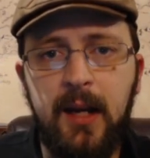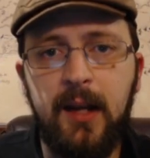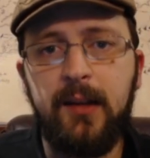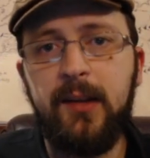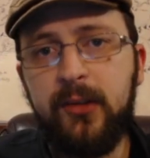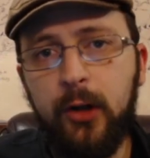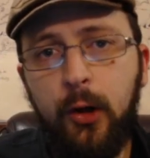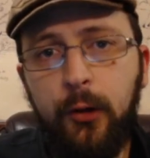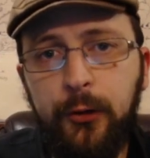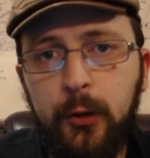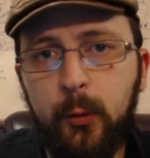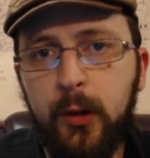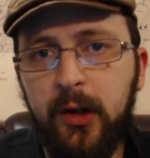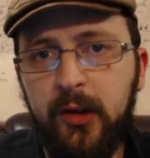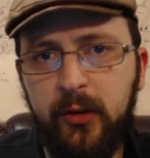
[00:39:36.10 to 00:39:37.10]
This also
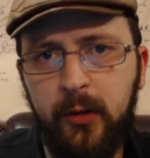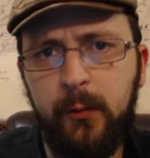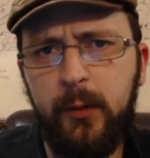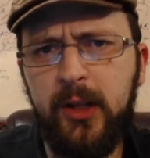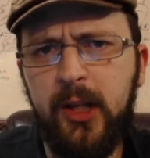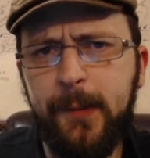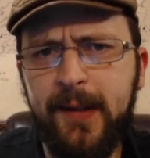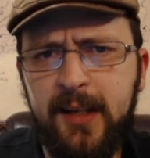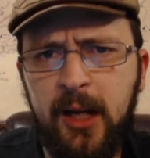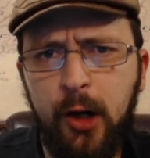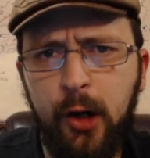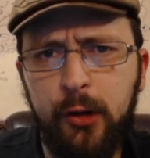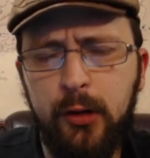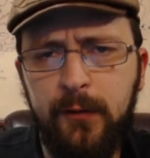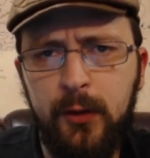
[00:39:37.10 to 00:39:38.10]
works if we think about the
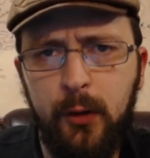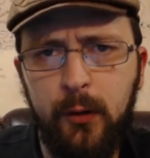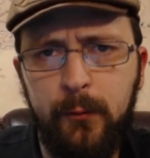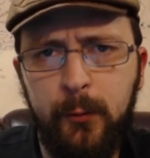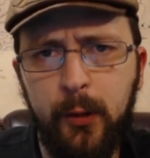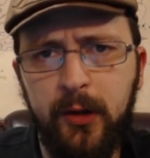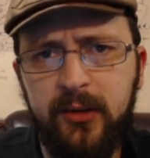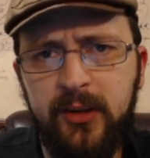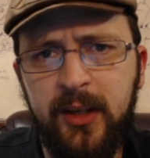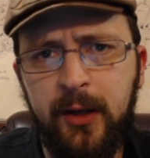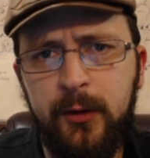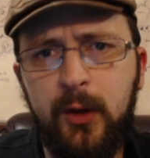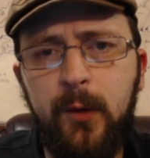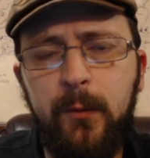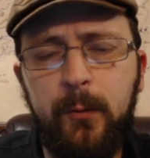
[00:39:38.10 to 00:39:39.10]
character of the Old Forest. Now,
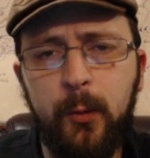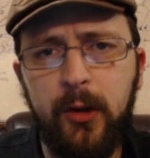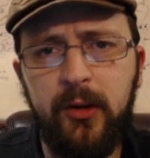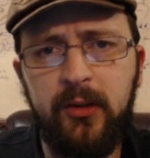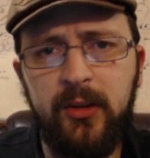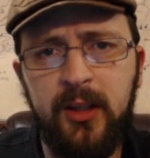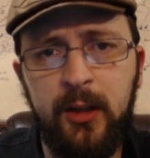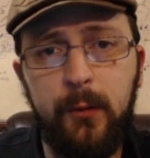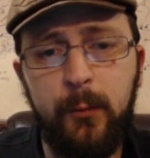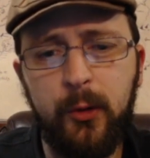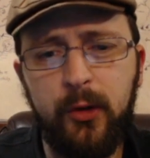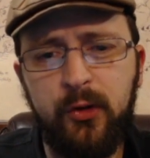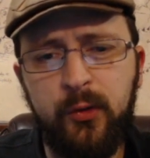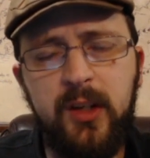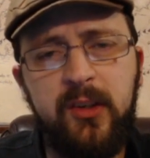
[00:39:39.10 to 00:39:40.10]
in the Old
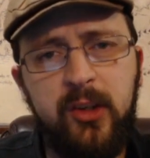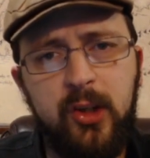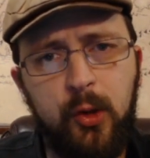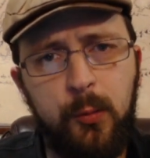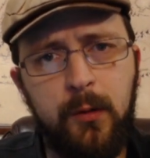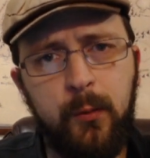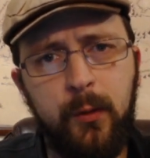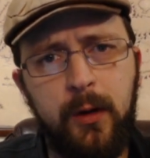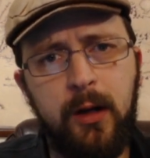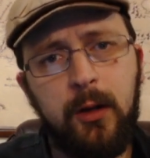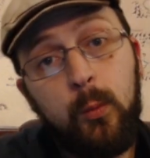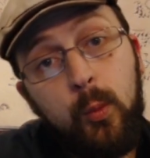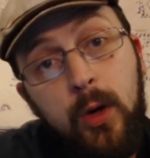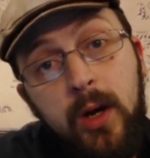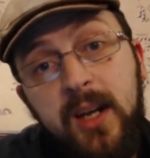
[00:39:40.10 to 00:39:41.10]
Forest, trees still move around.
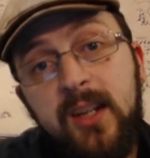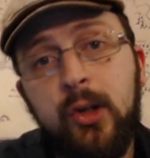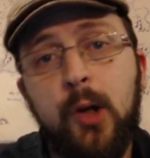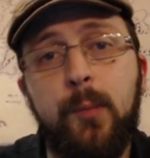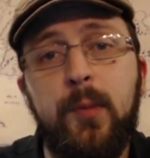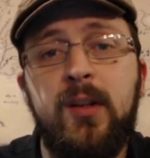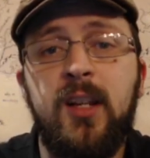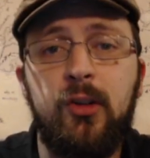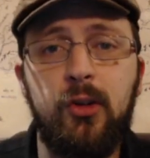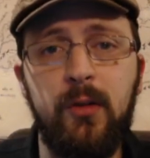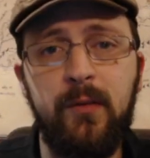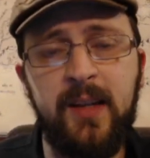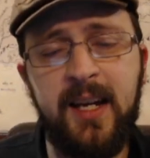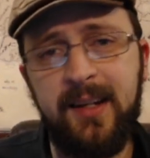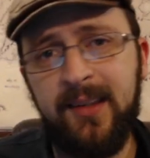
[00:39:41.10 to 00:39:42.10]
And one interpretation
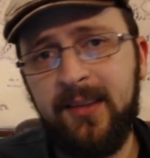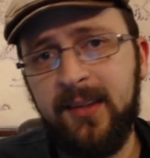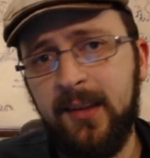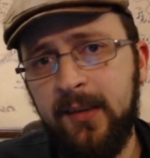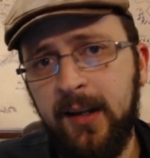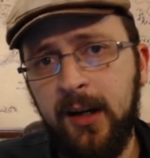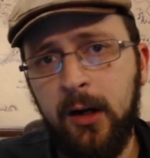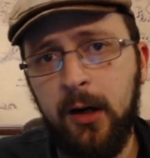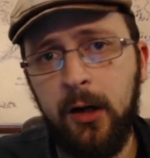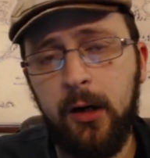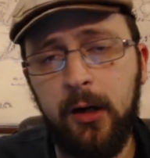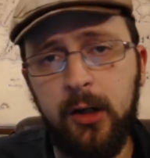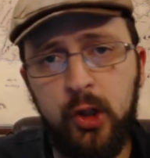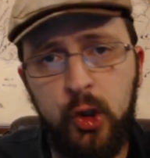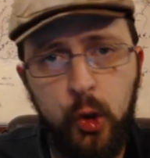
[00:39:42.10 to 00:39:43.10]
of that is that they
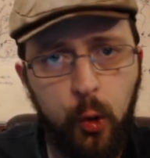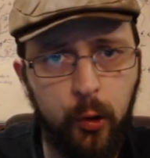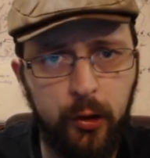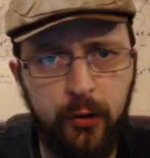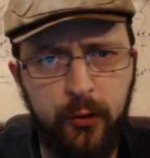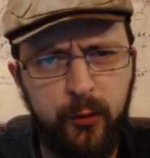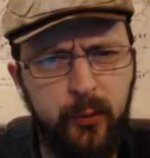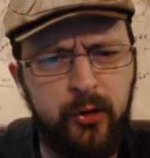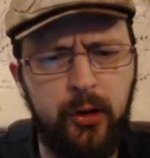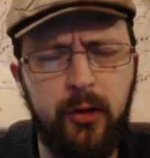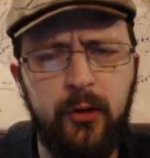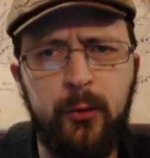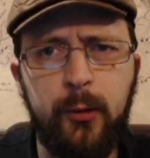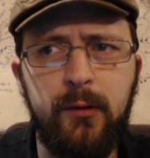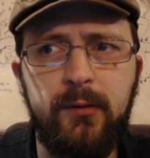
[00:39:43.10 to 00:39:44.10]
are Hjorns, which are
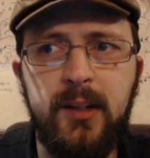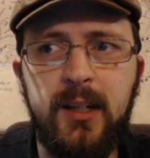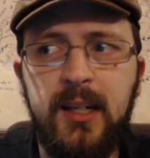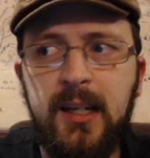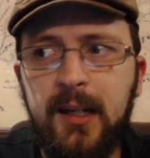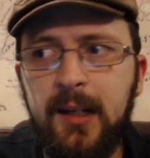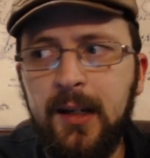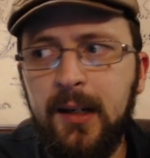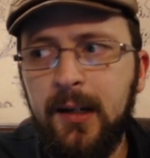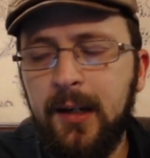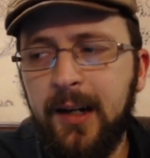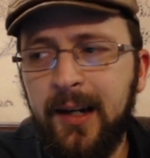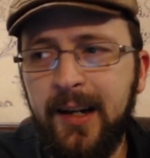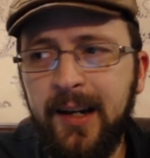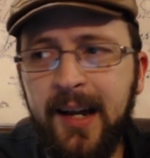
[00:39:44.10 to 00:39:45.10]
sort of
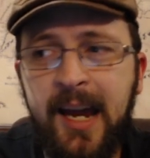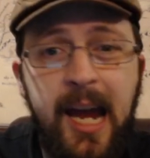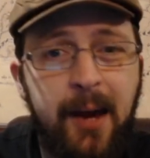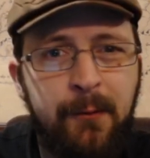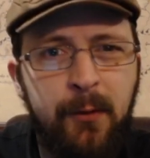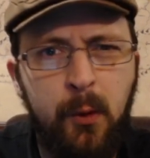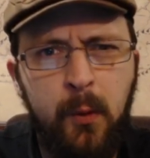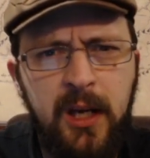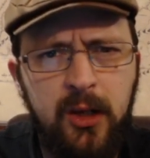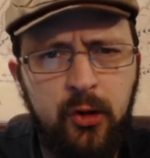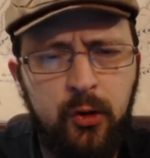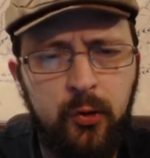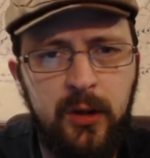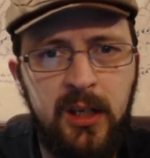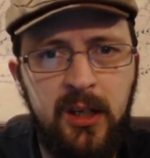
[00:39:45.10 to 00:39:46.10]
half-awake
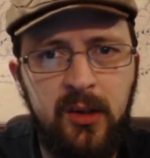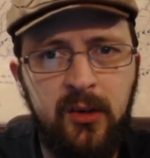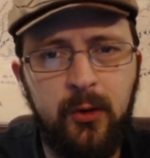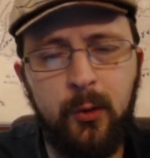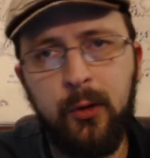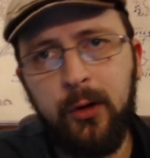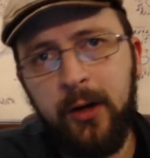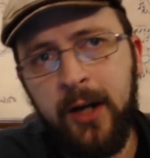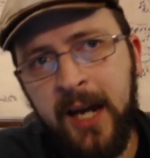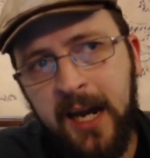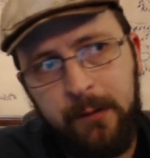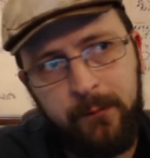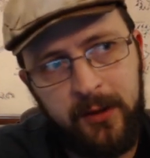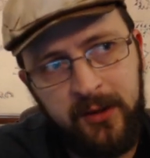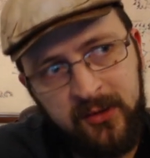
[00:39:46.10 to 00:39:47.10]
trees or
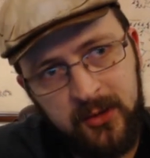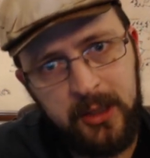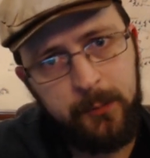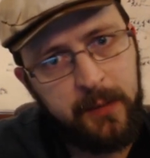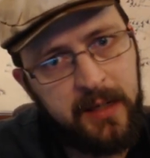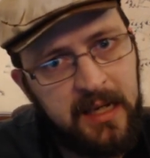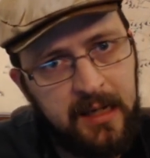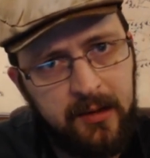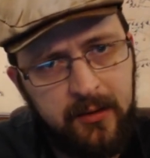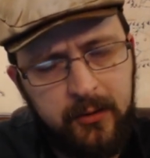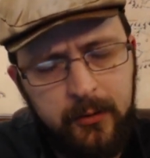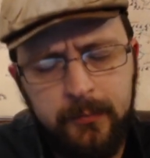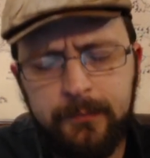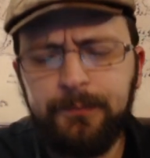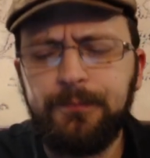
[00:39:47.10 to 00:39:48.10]
half-asleep
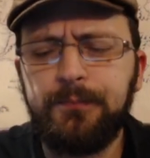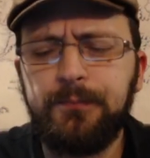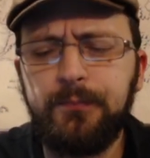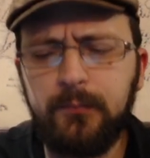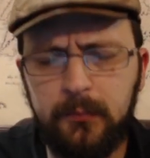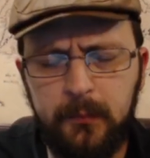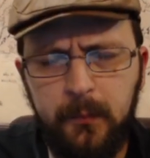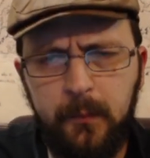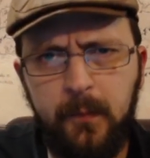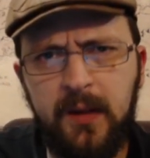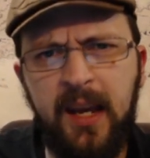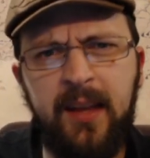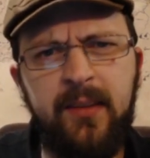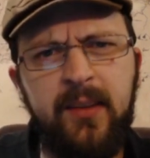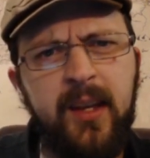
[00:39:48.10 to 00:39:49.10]
Ents.
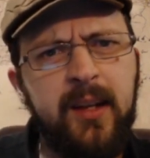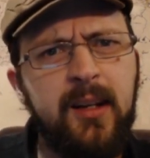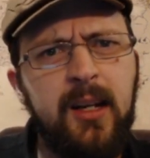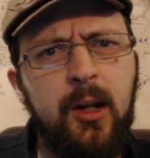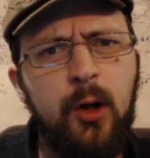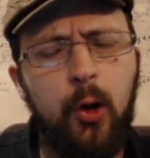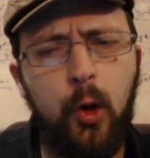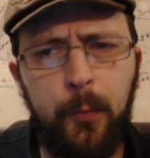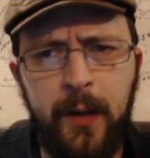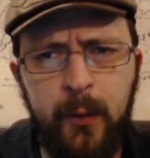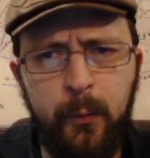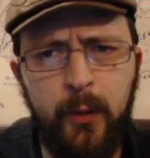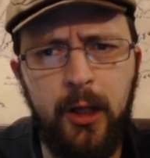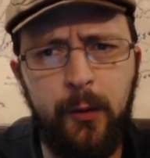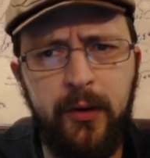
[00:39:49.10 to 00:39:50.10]
And that Old Man
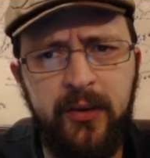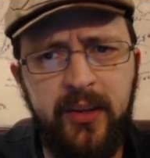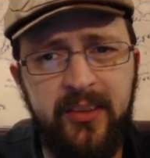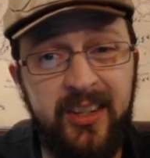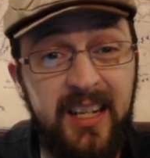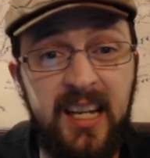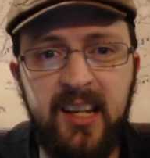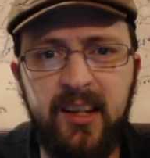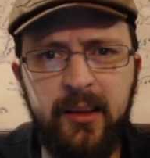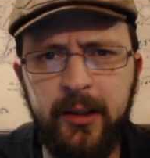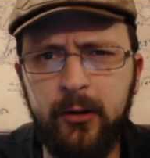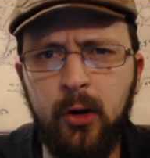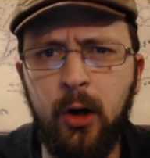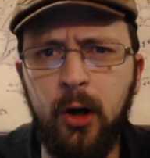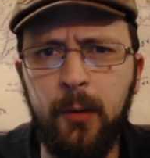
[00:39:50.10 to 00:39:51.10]
Willow is thus an int
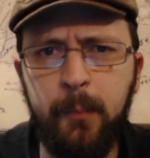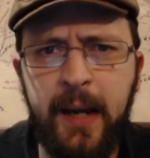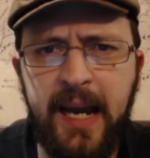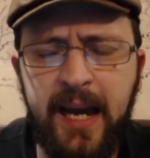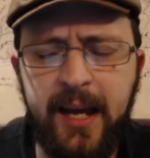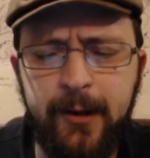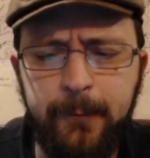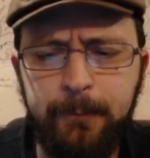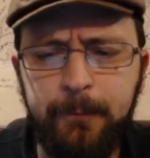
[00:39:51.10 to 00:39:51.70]
that's gone bad.